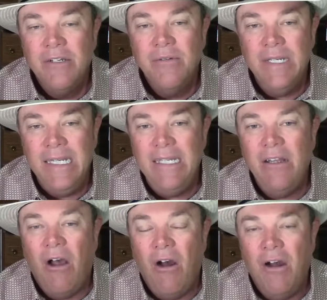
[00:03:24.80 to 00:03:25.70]
We need
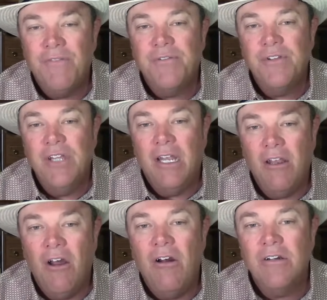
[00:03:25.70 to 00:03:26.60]
to offer the
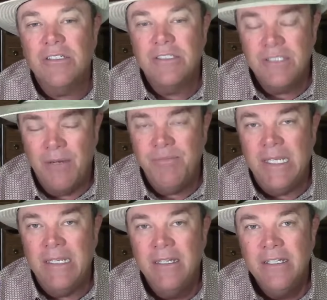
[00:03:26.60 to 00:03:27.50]
long
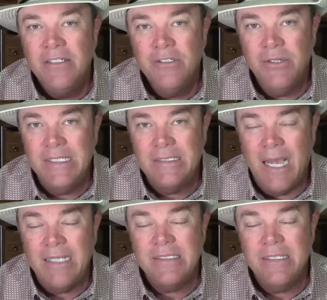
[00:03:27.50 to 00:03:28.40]
something to
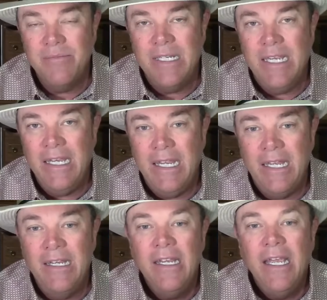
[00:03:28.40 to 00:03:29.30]
entice them to get
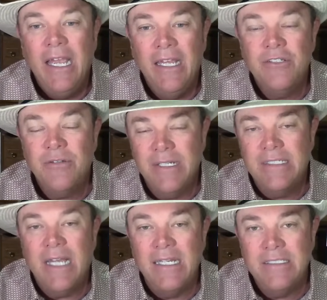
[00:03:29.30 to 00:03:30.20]
in and to
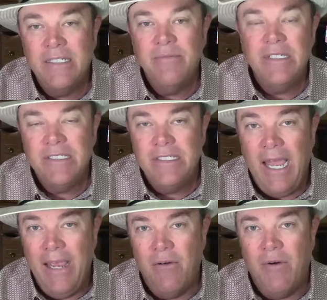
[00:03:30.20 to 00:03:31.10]
entice them to
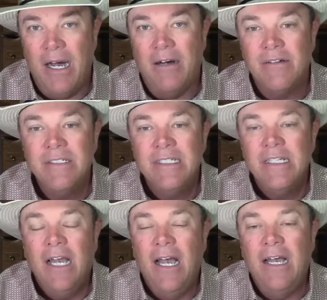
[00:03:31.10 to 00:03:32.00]
stay a while
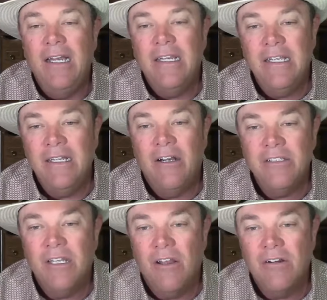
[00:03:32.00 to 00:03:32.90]

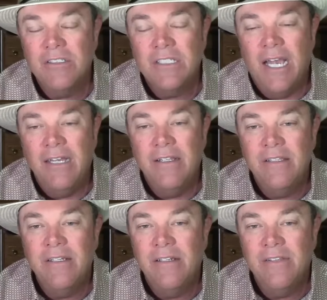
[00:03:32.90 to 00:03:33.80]
on the long side of
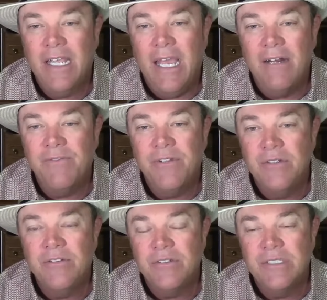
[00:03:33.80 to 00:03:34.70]
the cattle
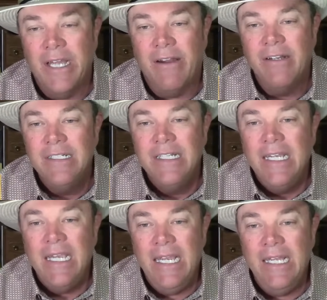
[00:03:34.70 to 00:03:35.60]
futures there.
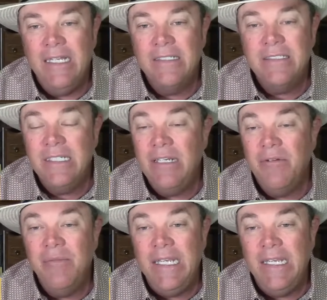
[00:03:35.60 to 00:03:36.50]
And the
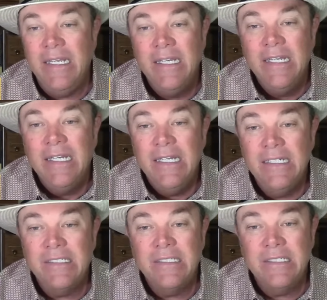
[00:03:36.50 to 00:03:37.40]
CME
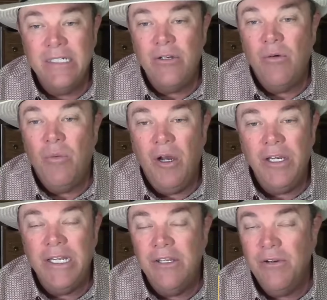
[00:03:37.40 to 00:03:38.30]
is still
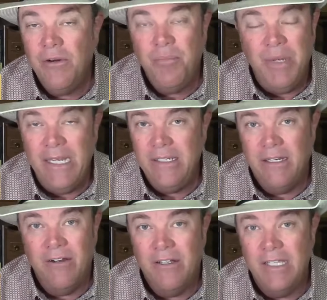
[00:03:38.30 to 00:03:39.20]
wanting your
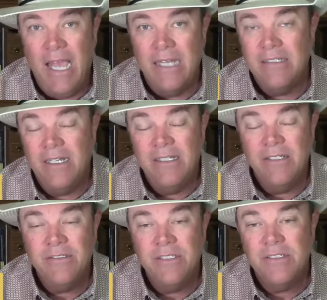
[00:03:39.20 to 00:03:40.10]
opinion on that.
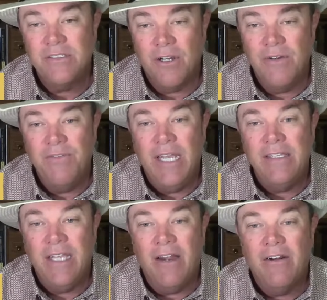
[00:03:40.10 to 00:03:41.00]
There's a survey
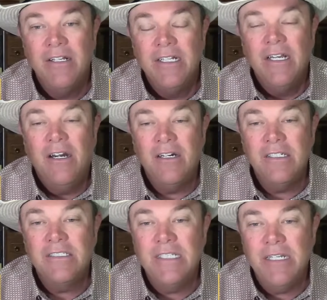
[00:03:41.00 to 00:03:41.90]
there
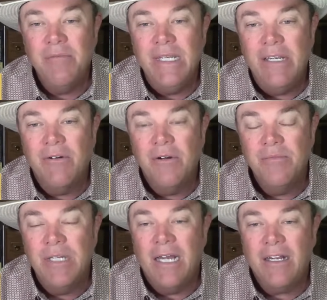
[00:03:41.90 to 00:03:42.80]
on
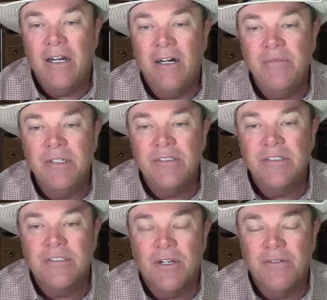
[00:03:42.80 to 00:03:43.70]
cmegroup.com. There's a
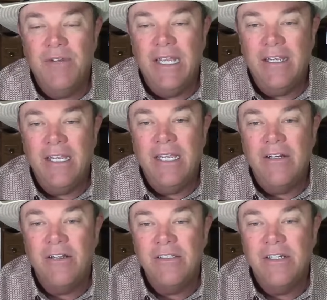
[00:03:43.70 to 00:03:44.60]
survey you can get
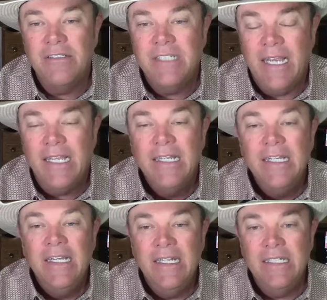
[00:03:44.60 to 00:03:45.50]
on there and take,
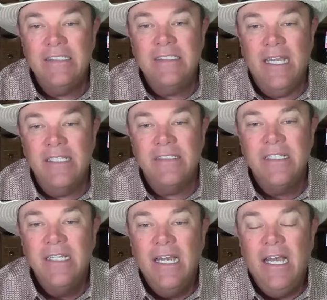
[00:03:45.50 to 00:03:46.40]
and it
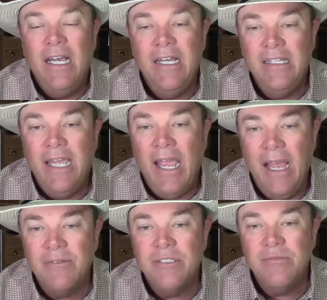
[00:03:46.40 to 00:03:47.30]
says, they
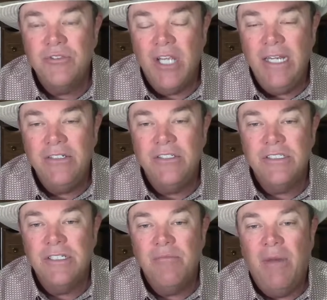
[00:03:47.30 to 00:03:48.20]
have some
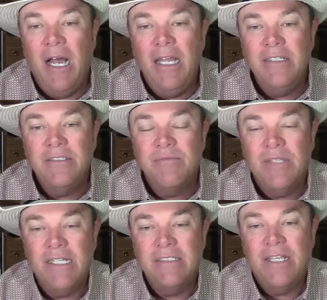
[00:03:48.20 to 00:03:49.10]
changes in mind, some
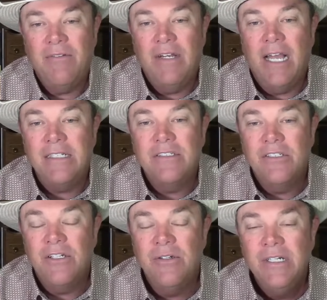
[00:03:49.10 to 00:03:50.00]
things they would like to
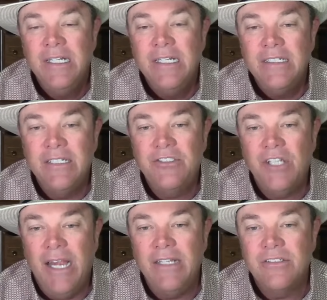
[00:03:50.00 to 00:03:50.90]
do to
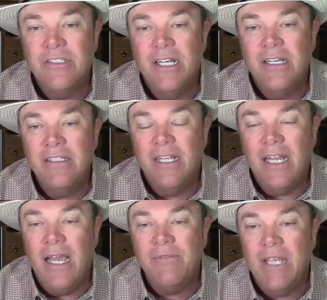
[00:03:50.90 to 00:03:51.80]
change the
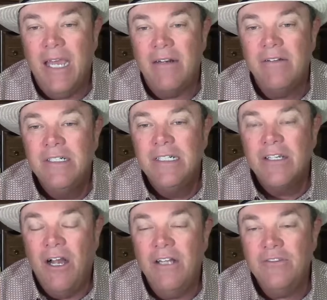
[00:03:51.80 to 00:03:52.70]
live cattle
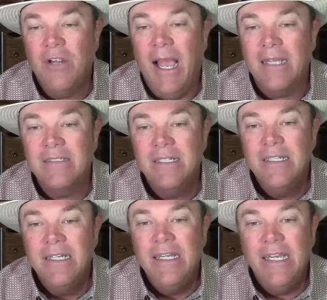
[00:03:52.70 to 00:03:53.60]
contract.
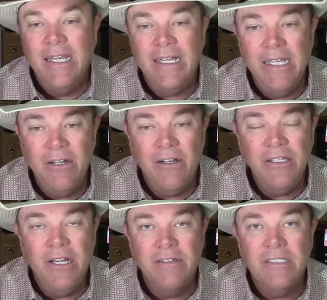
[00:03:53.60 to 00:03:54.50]
And get
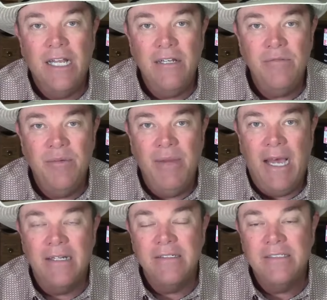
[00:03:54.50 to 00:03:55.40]
on there and tell them
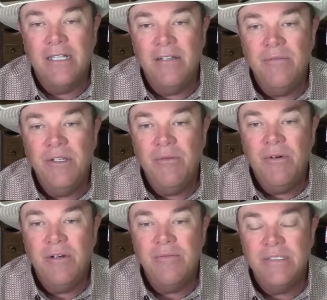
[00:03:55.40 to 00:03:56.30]
about it. Tell them you
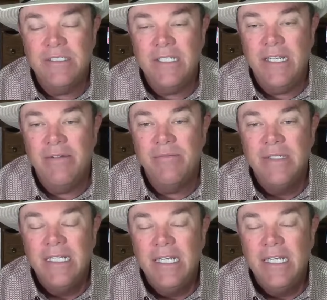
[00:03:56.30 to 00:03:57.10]
want them to see them.